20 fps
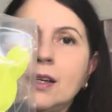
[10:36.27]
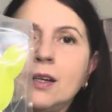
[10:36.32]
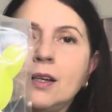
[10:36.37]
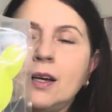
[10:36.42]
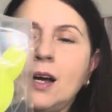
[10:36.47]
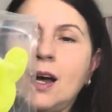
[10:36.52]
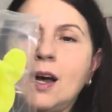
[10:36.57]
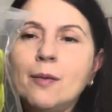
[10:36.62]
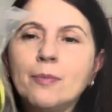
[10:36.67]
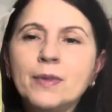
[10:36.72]

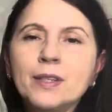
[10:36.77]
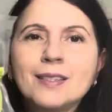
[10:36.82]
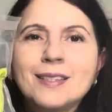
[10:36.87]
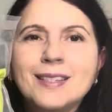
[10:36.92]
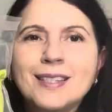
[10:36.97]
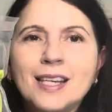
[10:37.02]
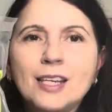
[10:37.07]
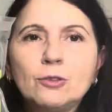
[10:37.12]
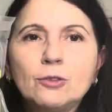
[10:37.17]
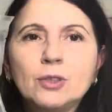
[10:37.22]
They're
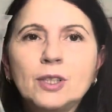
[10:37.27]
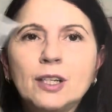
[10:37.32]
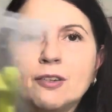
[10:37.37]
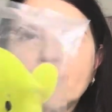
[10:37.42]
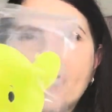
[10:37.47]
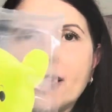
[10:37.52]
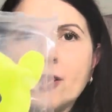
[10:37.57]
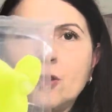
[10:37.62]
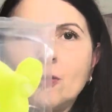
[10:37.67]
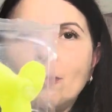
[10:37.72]
sealed in a
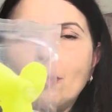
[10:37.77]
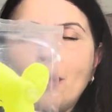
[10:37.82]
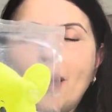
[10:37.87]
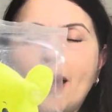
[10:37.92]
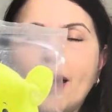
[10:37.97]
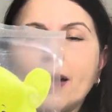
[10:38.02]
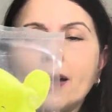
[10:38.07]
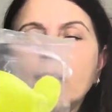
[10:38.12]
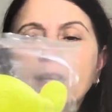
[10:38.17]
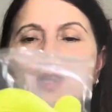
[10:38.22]
vacuum
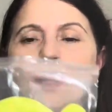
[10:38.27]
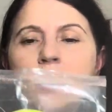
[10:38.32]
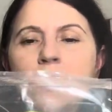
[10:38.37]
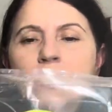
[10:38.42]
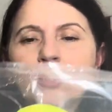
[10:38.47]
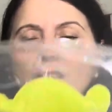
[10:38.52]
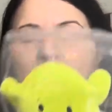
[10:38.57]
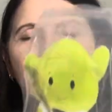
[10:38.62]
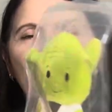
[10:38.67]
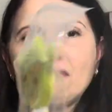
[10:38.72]
pack,
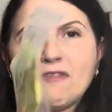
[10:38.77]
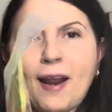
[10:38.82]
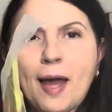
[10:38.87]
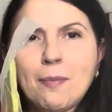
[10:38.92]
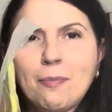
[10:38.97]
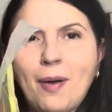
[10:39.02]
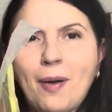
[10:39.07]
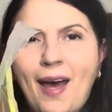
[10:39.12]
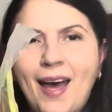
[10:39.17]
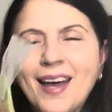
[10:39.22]
so they're
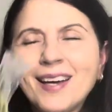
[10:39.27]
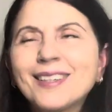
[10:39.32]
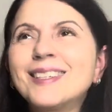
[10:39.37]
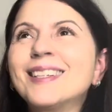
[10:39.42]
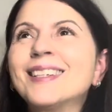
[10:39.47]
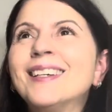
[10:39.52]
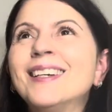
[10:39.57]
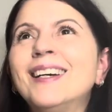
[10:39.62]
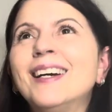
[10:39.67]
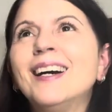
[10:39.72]
flat
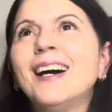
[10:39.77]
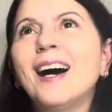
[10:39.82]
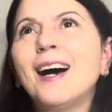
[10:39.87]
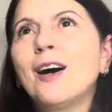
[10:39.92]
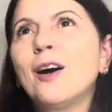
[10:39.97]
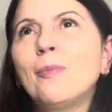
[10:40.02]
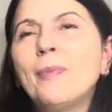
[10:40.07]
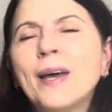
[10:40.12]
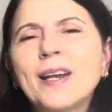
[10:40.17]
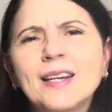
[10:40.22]
packed.
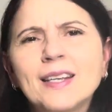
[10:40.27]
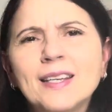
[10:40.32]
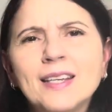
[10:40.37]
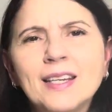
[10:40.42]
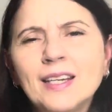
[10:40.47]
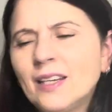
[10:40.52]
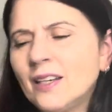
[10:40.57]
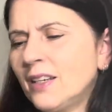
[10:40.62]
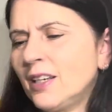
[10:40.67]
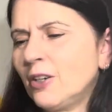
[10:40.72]
About a
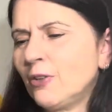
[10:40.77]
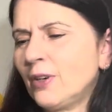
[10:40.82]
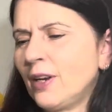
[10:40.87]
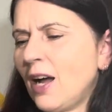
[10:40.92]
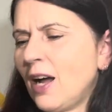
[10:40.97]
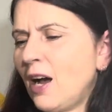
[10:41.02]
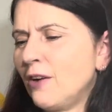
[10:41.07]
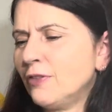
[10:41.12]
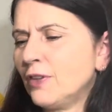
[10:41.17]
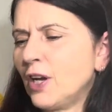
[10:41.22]
year and a
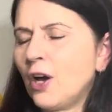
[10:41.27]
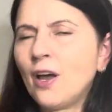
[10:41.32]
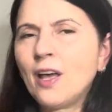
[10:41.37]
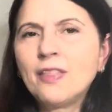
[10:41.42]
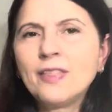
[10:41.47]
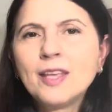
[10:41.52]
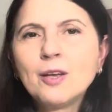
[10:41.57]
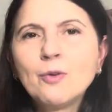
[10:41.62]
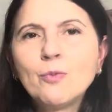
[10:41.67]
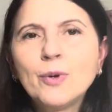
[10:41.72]
half ago,
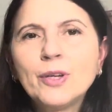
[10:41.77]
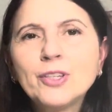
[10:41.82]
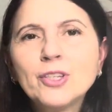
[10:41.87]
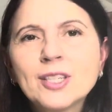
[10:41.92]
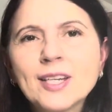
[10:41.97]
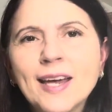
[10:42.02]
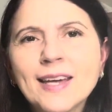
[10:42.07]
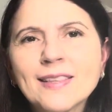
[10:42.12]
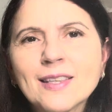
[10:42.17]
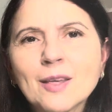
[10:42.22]
and then when you
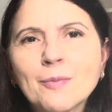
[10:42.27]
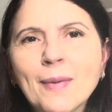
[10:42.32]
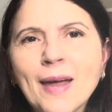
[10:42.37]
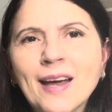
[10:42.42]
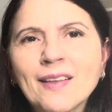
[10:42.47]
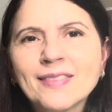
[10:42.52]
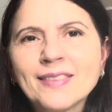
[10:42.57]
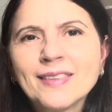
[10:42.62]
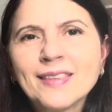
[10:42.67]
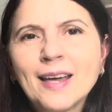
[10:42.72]
take them
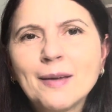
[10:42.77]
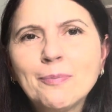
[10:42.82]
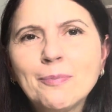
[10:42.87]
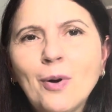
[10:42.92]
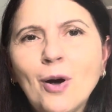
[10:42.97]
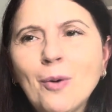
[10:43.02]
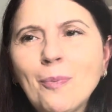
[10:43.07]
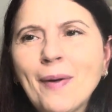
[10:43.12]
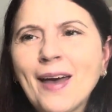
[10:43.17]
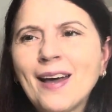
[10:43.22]
out, they
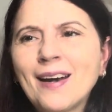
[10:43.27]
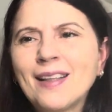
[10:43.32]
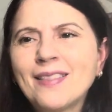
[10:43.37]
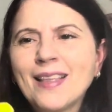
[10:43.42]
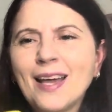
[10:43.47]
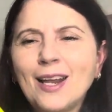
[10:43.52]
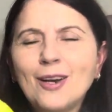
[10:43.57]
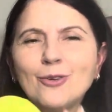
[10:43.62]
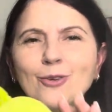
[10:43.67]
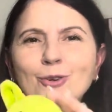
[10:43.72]
pop out and
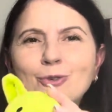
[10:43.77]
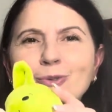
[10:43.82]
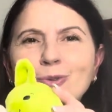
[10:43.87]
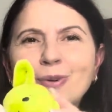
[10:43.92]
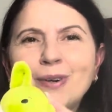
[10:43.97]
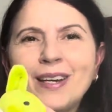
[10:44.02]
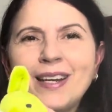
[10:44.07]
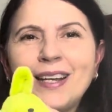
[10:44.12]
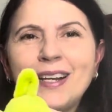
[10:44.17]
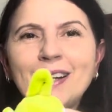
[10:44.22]
they look
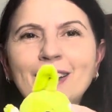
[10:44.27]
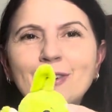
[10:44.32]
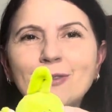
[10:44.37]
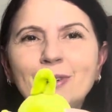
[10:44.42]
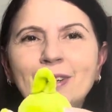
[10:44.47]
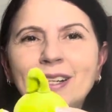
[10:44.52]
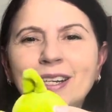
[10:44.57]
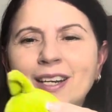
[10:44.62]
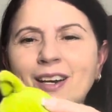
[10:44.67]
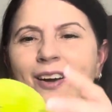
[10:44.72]
really,
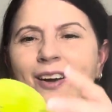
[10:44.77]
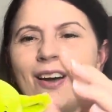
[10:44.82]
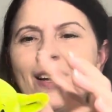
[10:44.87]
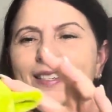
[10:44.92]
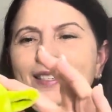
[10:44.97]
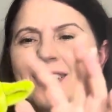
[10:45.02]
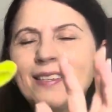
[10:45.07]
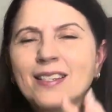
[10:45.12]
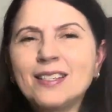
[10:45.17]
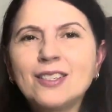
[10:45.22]
really
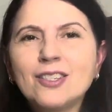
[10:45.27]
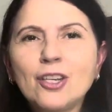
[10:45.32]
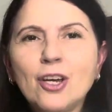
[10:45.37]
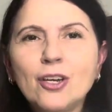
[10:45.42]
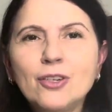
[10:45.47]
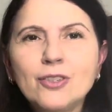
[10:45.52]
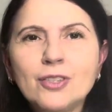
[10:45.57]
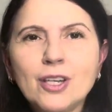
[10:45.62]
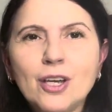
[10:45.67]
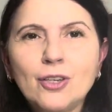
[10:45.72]
nice. They're
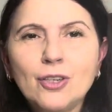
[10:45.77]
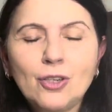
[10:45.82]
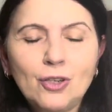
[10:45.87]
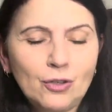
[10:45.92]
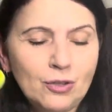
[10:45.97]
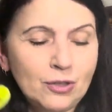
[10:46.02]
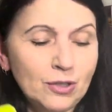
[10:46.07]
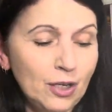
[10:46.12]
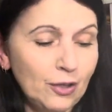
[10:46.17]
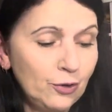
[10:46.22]
so
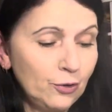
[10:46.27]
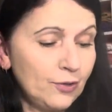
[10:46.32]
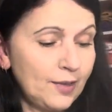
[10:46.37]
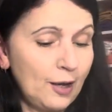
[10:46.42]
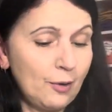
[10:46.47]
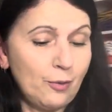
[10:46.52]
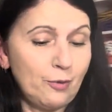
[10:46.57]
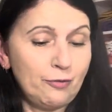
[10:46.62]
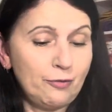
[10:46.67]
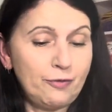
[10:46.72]
cute, and I thought
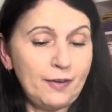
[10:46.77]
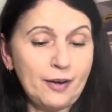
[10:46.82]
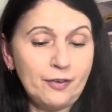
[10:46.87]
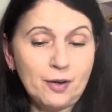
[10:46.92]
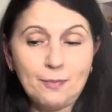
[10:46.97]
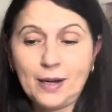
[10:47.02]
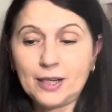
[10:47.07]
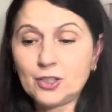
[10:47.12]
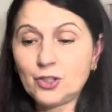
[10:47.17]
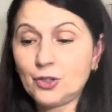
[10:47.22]
they were very
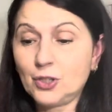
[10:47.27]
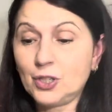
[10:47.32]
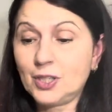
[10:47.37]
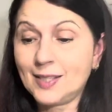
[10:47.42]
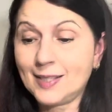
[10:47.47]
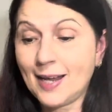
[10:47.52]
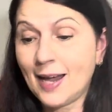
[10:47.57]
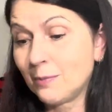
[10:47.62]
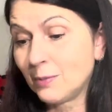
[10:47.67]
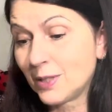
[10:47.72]
much the
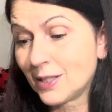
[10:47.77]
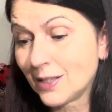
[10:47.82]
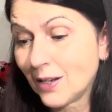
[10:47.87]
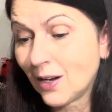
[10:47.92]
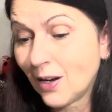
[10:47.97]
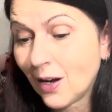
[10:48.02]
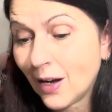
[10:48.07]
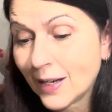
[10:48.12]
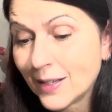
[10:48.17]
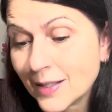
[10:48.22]
same
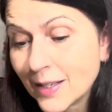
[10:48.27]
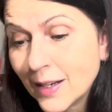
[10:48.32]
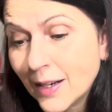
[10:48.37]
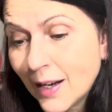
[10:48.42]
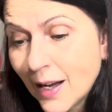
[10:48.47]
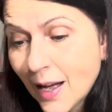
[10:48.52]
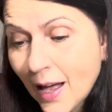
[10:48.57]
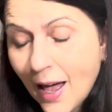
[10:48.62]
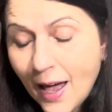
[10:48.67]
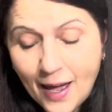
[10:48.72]
size
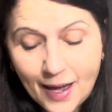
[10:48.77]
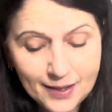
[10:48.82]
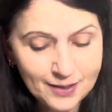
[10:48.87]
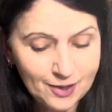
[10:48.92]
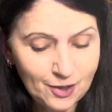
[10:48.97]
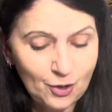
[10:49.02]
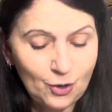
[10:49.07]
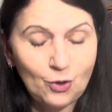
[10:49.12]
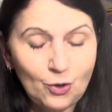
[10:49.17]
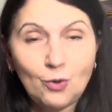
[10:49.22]

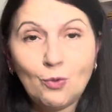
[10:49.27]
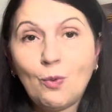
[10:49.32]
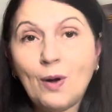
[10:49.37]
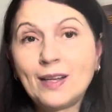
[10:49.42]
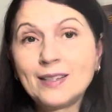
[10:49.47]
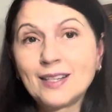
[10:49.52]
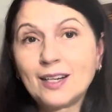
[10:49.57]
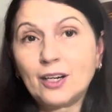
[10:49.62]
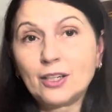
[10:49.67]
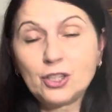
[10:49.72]
as the
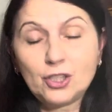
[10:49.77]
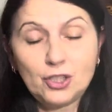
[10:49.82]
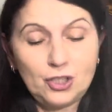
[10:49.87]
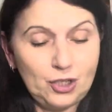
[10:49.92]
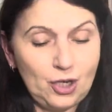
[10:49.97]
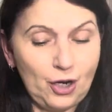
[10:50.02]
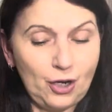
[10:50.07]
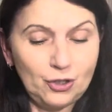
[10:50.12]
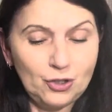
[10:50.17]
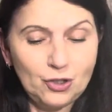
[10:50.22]
ones that I
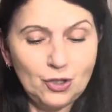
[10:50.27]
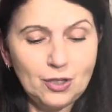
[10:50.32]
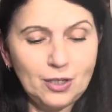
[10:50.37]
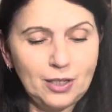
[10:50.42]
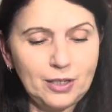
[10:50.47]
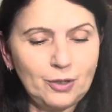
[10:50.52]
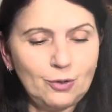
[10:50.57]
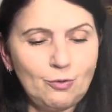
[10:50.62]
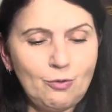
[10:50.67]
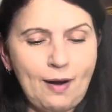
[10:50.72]
showed you, the
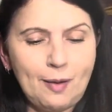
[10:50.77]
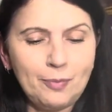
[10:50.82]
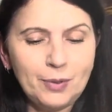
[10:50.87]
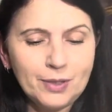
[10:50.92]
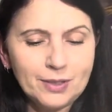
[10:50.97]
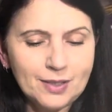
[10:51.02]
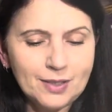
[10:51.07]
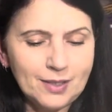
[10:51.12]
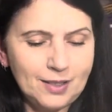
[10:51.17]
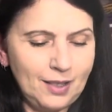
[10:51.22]
little
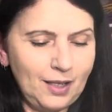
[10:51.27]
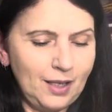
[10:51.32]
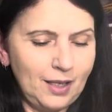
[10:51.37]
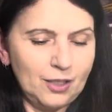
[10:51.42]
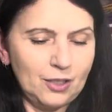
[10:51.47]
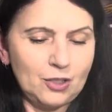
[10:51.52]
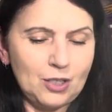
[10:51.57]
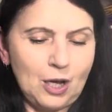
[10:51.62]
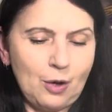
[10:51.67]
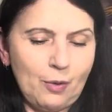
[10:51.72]
rabbits.
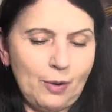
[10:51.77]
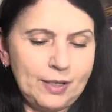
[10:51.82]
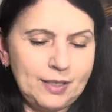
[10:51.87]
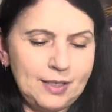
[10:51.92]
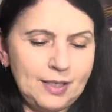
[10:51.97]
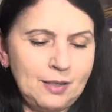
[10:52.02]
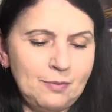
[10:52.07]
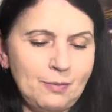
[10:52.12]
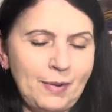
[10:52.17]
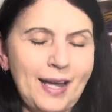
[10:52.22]
So I
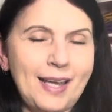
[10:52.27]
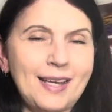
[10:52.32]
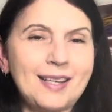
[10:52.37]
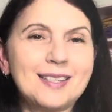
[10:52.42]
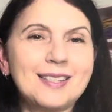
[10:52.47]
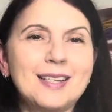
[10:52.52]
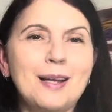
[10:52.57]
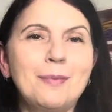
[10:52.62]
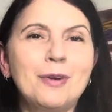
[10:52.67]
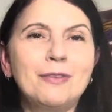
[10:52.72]
did make
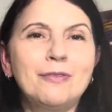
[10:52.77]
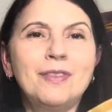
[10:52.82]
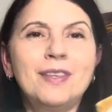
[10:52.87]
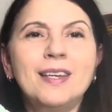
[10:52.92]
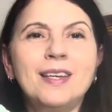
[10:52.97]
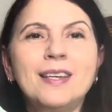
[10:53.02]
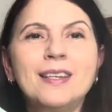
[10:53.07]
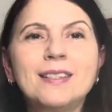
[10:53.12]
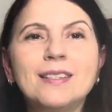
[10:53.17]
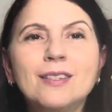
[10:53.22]
some of
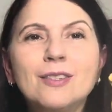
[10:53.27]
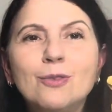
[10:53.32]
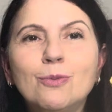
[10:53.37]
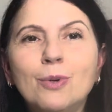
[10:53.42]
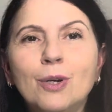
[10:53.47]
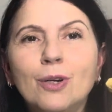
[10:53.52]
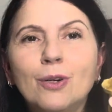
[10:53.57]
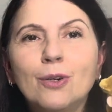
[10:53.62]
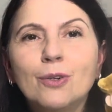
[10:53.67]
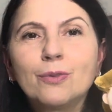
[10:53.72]
these as
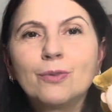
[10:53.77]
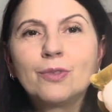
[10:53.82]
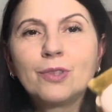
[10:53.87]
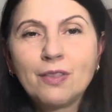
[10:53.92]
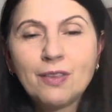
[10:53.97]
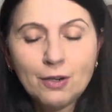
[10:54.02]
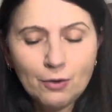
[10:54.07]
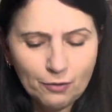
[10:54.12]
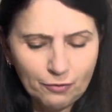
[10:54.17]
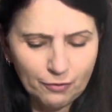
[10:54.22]
well. So
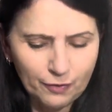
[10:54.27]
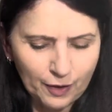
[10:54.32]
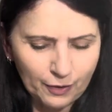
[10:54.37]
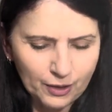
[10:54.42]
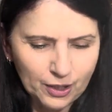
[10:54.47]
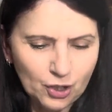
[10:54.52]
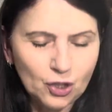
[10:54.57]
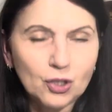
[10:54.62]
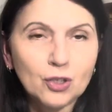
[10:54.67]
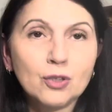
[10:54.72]
they're a
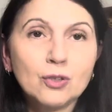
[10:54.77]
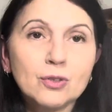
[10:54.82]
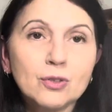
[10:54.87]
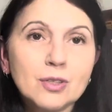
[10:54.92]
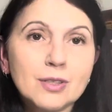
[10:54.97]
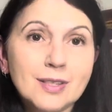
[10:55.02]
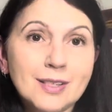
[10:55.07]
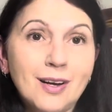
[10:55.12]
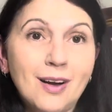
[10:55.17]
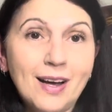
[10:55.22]
very cute
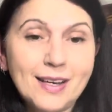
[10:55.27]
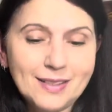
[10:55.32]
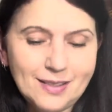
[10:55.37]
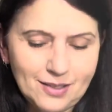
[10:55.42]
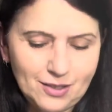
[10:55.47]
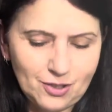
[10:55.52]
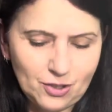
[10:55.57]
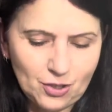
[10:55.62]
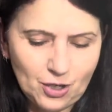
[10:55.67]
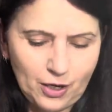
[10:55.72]
size.
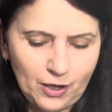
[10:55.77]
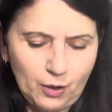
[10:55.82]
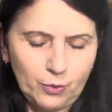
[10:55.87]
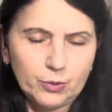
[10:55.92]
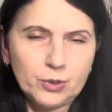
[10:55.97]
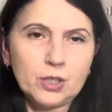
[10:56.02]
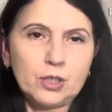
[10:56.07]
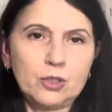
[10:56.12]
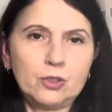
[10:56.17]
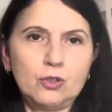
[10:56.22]
Sorry, I
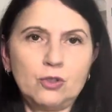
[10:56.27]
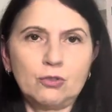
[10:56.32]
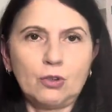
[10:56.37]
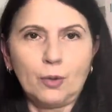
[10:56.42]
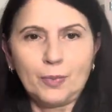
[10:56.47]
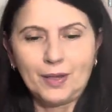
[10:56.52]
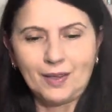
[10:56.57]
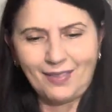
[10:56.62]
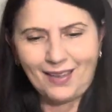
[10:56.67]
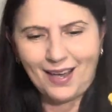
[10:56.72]
was
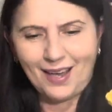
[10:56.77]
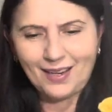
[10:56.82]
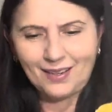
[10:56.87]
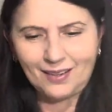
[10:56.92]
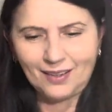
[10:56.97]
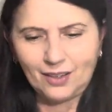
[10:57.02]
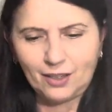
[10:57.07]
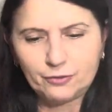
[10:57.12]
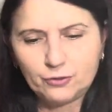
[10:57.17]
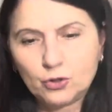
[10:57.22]
dropping that,
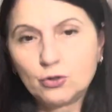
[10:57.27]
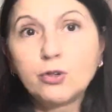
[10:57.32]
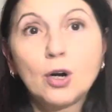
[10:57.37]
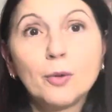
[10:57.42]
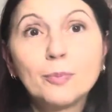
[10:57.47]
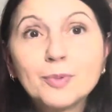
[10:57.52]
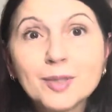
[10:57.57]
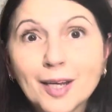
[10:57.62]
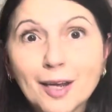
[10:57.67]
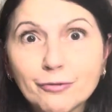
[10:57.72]
and I've
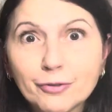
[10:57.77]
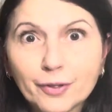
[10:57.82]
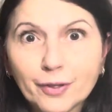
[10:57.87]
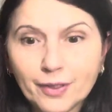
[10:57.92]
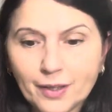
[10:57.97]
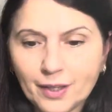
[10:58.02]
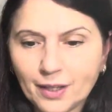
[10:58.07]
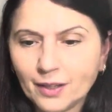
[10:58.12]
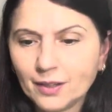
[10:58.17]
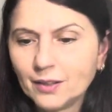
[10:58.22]
dropped
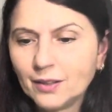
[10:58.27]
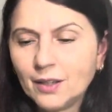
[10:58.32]
everything.